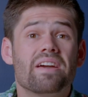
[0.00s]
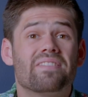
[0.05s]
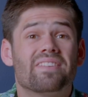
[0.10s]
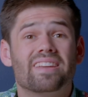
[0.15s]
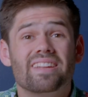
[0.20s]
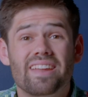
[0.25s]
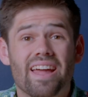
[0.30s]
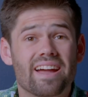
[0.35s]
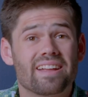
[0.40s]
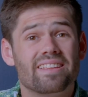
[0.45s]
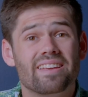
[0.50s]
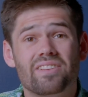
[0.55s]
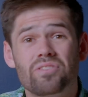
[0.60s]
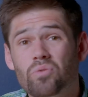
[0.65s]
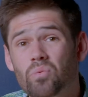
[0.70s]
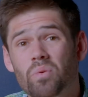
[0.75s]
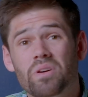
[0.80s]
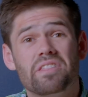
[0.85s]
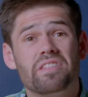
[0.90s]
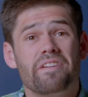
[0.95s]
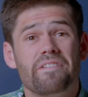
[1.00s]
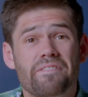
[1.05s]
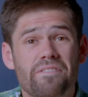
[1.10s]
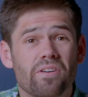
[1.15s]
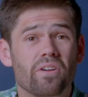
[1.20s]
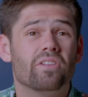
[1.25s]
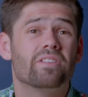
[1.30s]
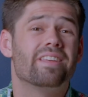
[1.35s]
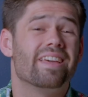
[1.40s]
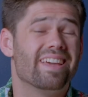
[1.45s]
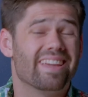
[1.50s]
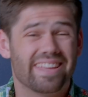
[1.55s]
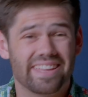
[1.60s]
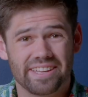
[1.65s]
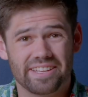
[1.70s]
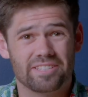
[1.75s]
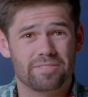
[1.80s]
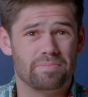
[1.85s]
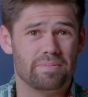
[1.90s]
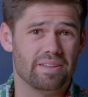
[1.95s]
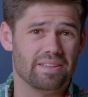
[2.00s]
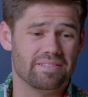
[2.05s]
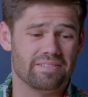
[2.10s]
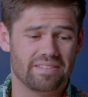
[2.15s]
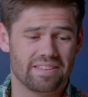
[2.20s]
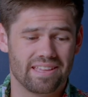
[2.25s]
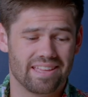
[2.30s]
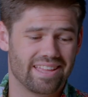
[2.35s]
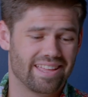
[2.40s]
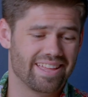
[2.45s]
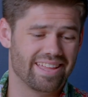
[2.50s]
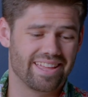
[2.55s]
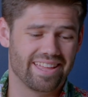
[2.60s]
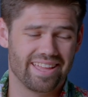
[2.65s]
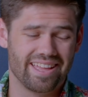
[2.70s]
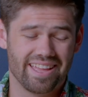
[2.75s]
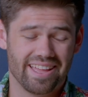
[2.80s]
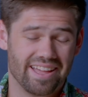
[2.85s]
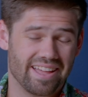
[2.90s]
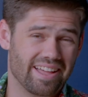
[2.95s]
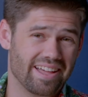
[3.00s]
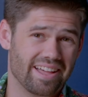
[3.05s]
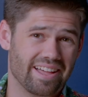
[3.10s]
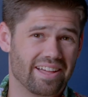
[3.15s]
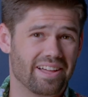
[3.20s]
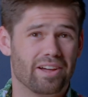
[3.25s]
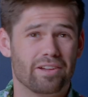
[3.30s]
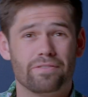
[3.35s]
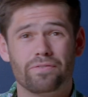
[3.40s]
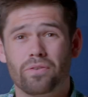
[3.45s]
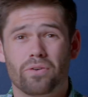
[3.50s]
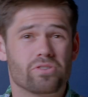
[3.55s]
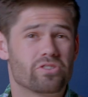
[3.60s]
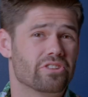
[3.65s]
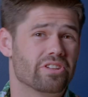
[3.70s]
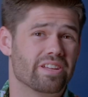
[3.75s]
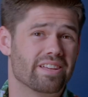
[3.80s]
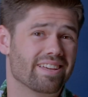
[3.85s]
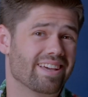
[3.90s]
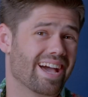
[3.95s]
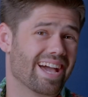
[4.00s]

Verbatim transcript: have connected with the full 10 gig speed. Unfortunately,